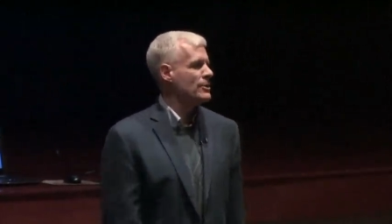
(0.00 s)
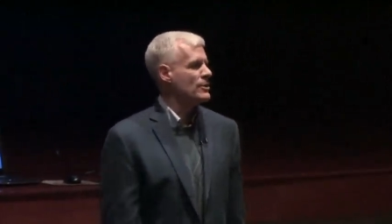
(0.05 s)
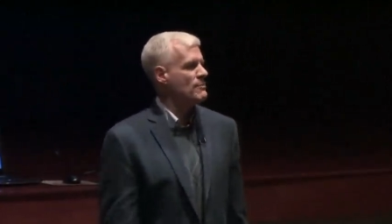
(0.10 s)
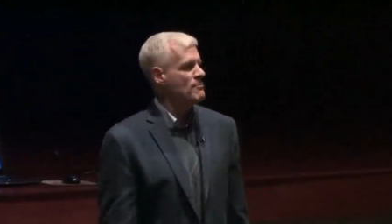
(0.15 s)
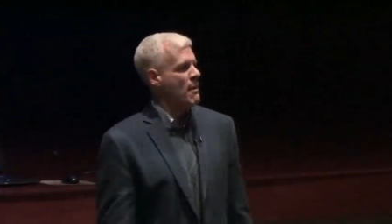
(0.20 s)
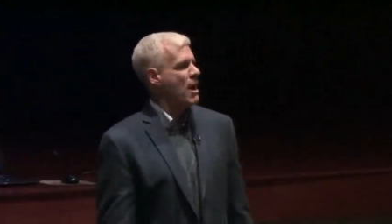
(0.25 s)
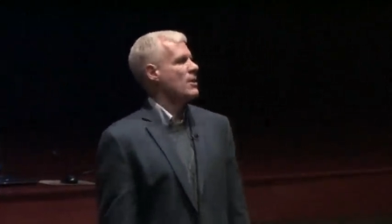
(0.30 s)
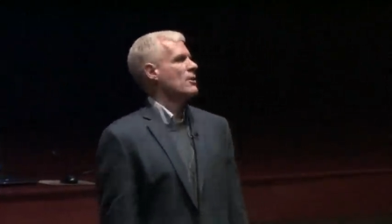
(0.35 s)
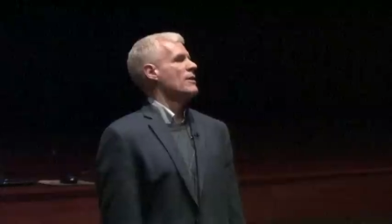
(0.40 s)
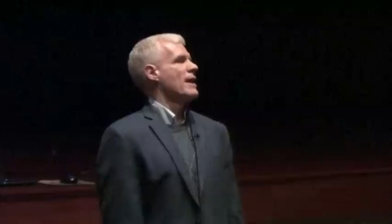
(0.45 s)
to the
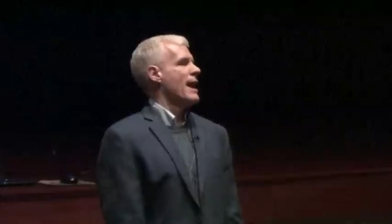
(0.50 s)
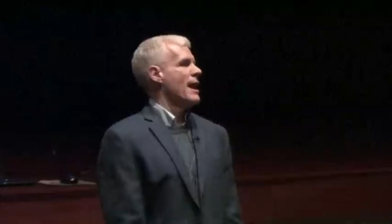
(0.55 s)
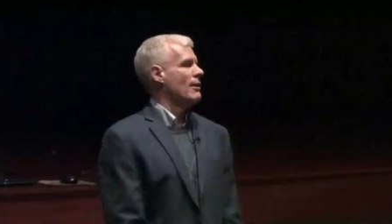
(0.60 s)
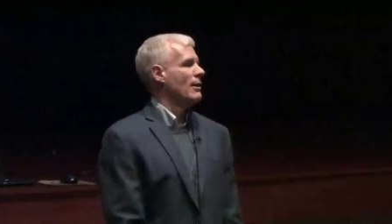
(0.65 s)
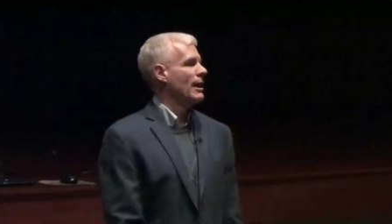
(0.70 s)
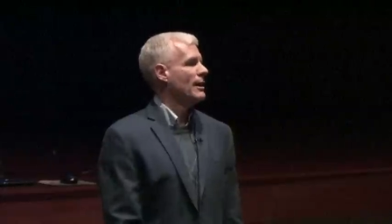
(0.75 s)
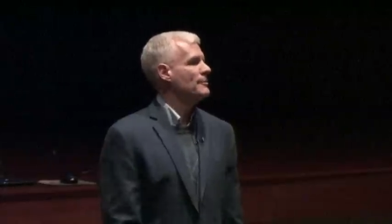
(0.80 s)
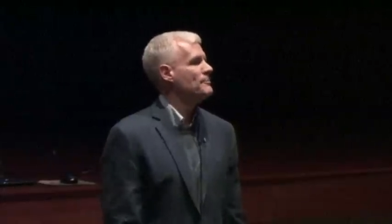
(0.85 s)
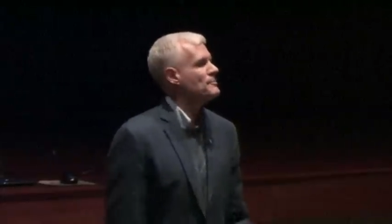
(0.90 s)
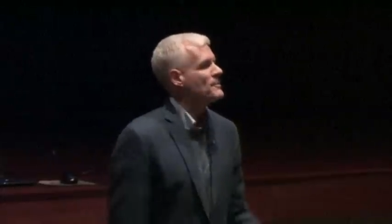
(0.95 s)
modern
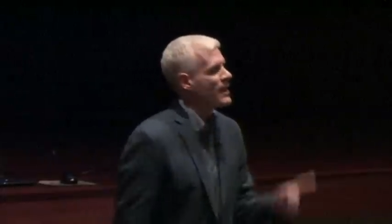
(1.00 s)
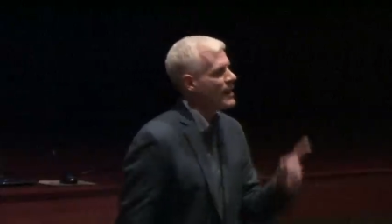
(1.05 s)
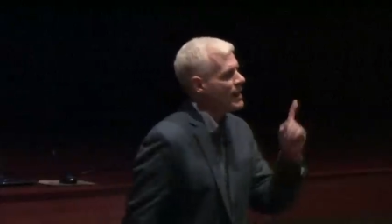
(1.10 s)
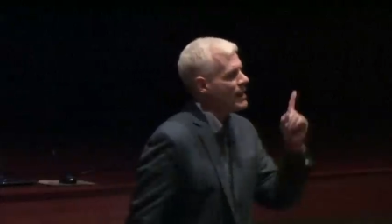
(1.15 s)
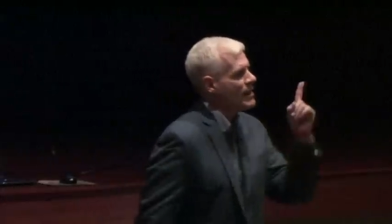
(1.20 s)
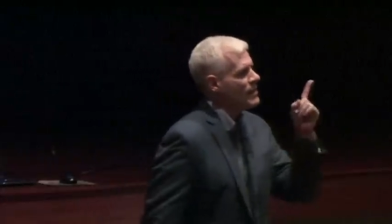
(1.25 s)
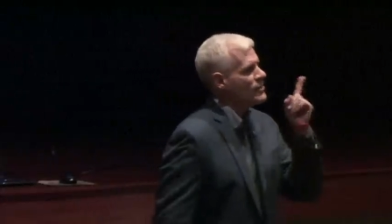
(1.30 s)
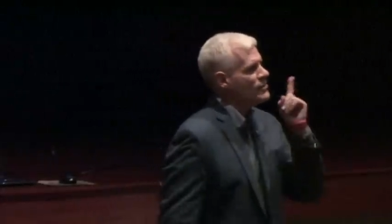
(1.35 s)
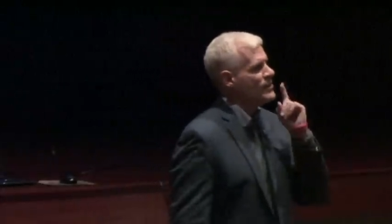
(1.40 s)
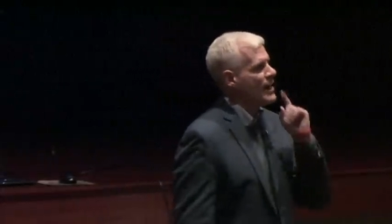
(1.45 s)
era.
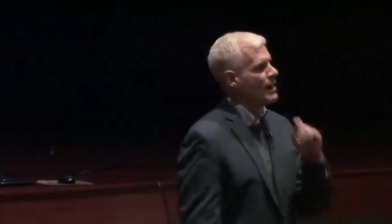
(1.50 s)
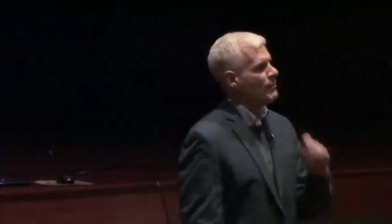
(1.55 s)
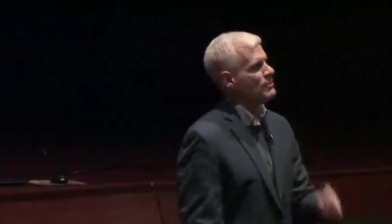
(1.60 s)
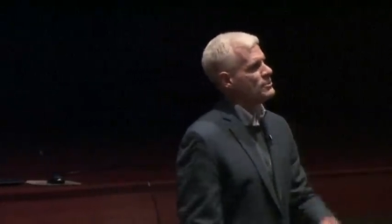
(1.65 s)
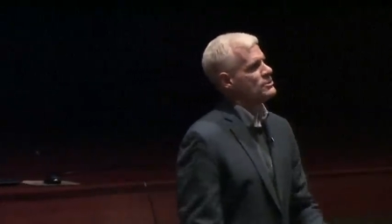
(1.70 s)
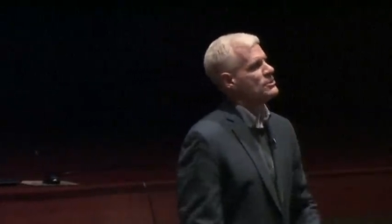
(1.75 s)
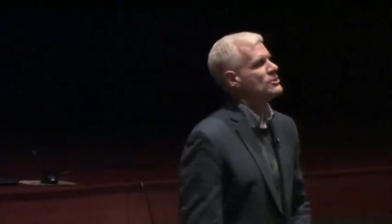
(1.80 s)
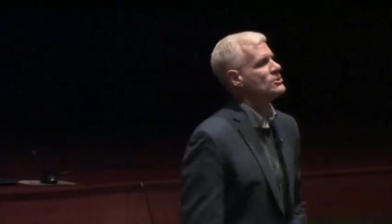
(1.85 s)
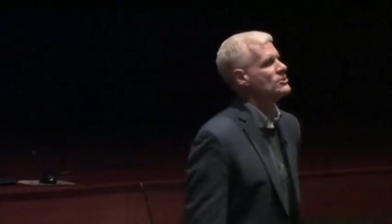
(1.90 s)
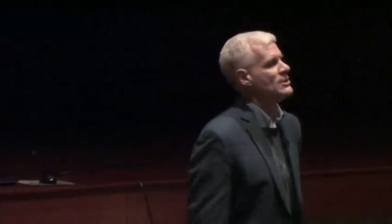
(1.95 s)
That
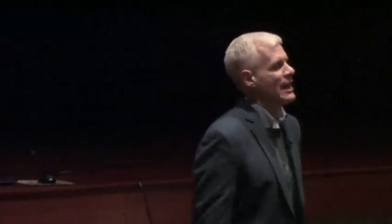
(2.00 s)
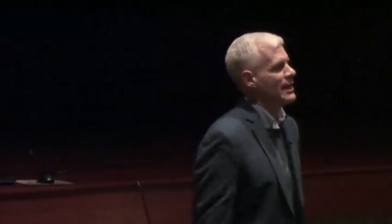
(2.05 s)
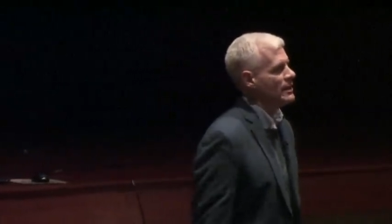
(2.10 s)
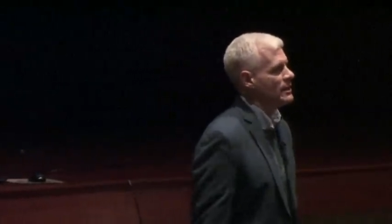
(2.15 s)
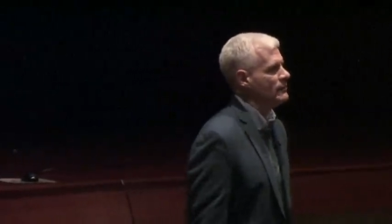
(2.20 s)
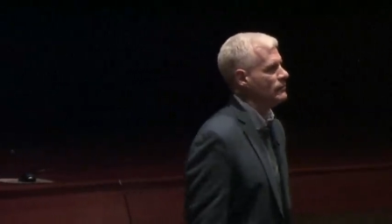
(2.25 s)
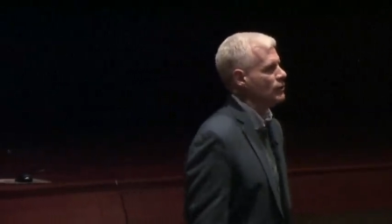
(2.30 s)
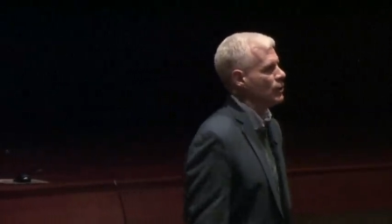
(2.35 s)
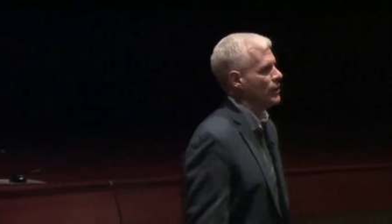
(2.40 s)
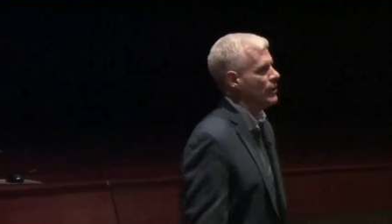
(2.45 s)
was the
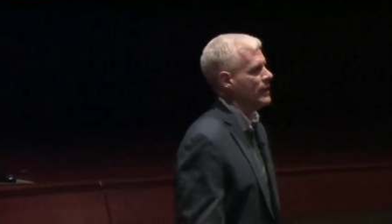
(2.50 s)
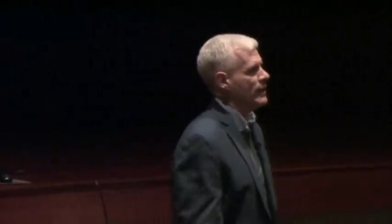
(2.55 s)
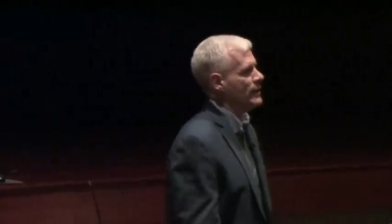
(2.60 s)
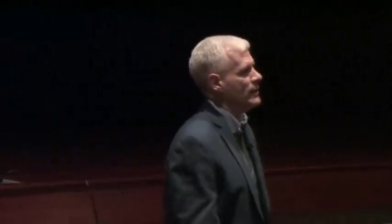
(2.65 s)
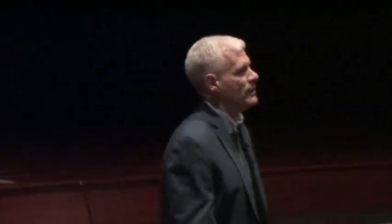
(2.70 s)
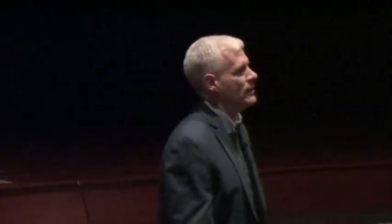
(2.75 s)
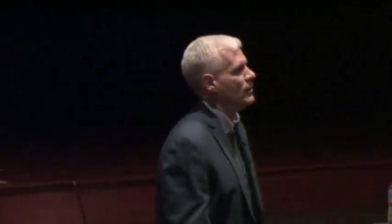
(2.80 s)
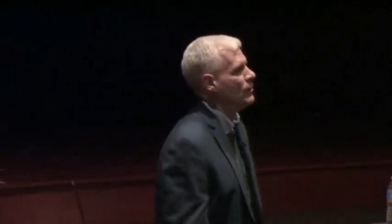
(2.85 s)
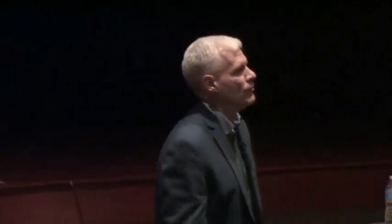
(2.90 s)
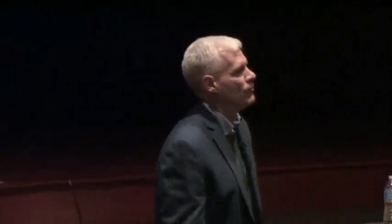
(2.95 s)
standard of
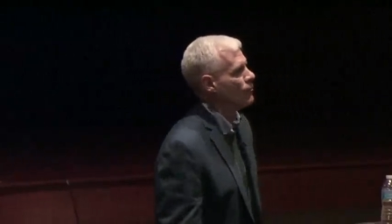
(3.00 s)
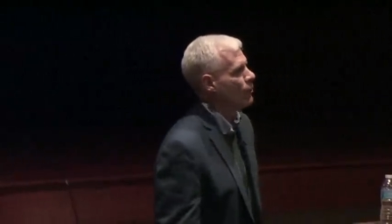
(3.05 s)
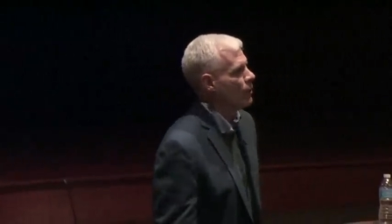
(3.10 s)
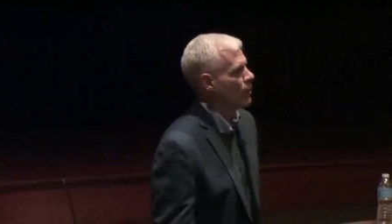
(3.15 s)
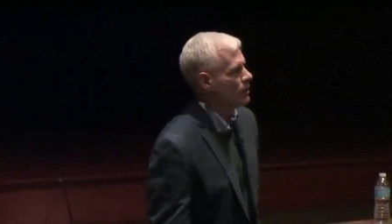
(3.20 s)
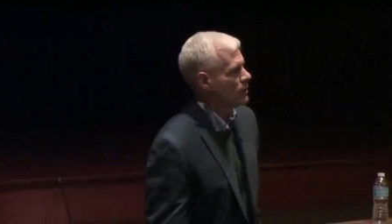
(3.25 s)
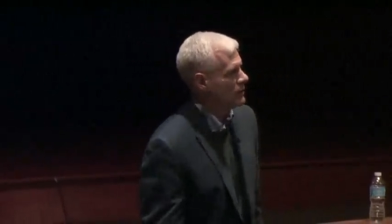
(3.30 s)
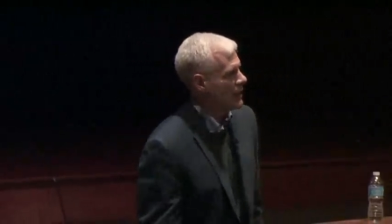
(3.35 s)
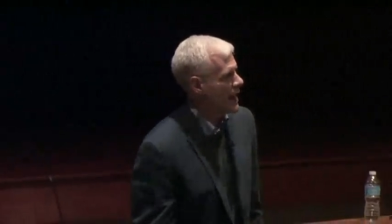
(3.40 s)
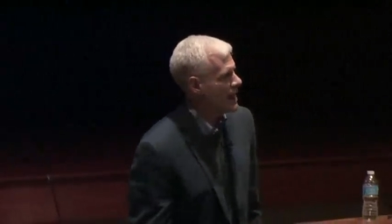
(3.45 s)
learning
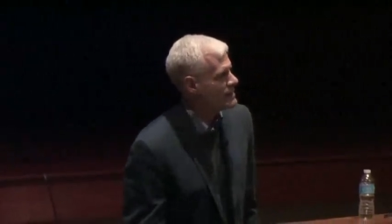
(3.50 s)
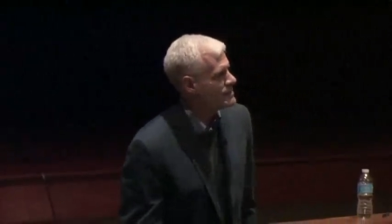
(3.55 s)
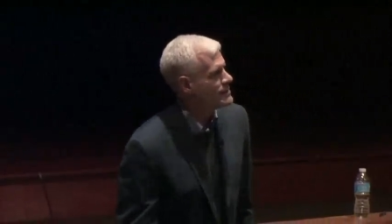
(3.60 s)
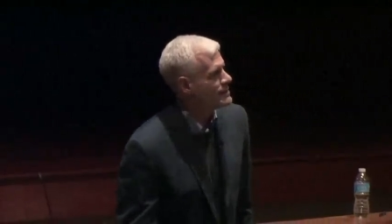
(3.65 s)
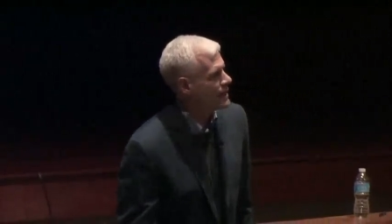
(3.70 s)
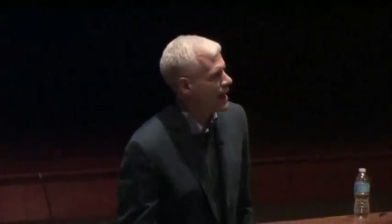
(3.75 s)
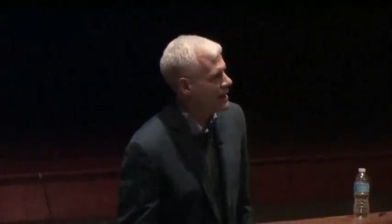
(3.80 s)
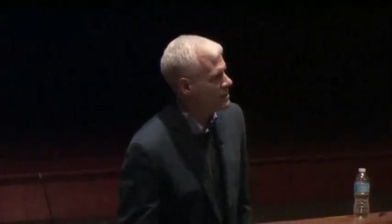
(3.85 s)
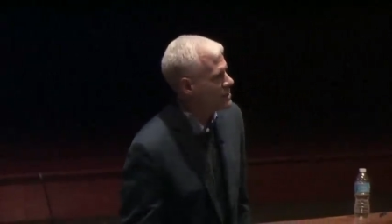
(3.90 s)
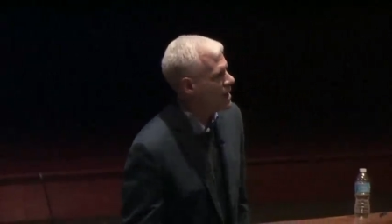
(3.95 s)
for a class
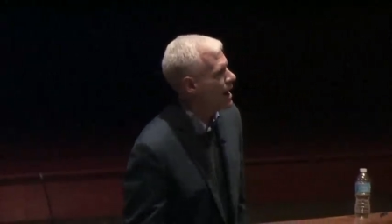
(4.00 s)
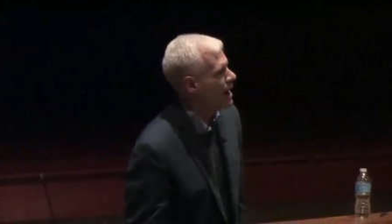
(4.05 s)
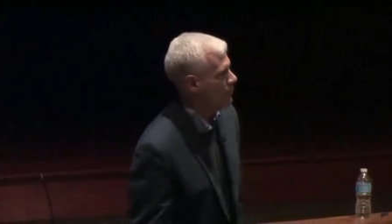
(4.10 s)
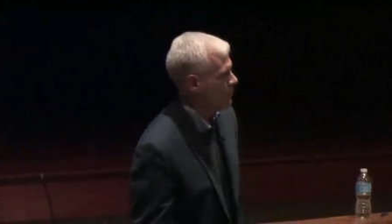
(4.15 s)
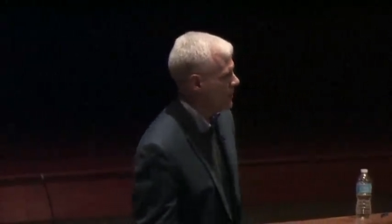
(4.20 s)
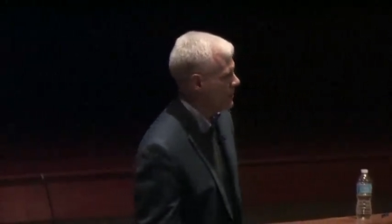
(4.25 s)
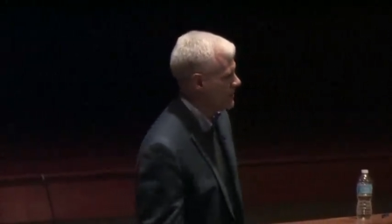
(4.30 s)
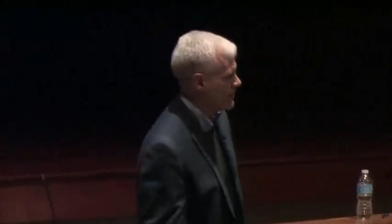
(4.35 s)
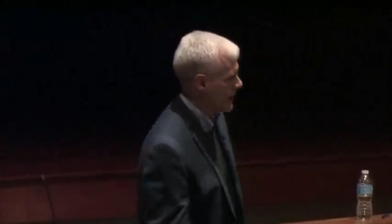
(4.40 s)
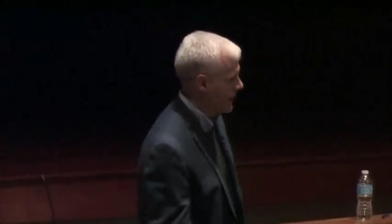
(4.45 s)
that I taught
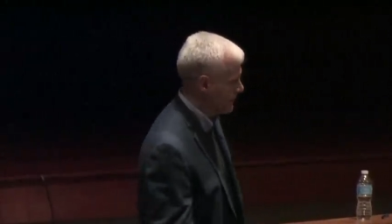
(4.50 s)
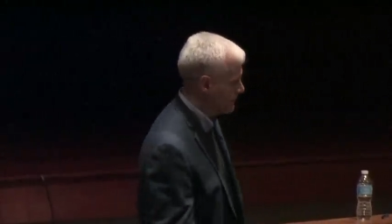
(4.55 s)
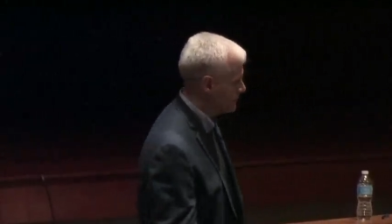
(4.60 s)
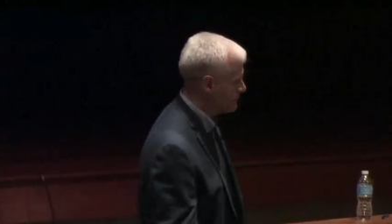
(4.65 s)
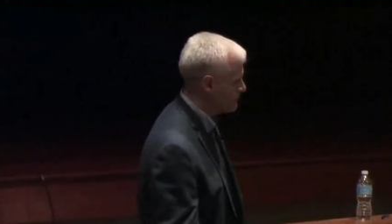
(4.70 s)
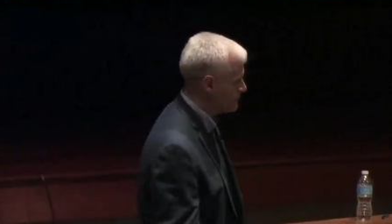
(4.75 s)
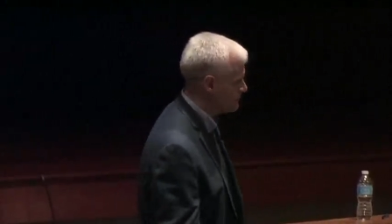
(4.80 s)
one time.